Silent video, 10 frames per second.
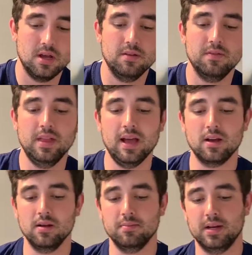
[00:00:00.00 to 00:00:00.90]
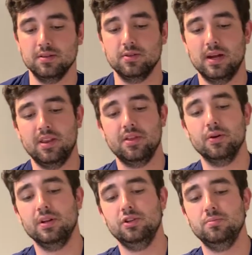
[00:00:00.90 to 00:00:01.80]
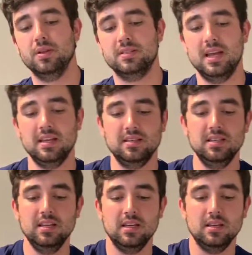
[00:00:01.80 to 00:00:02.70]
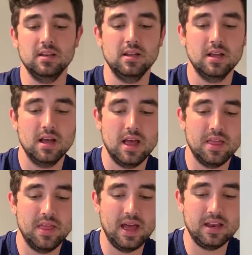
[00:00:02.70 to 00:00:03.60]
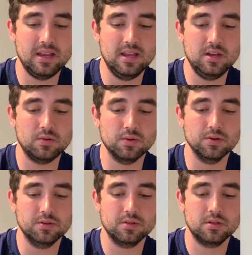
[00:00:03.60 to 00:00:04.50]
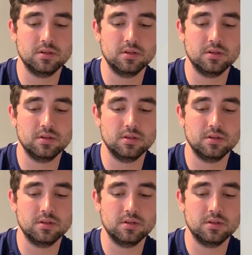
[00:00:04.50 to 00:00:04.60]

for that compound. So I had 32 plus 18, that equals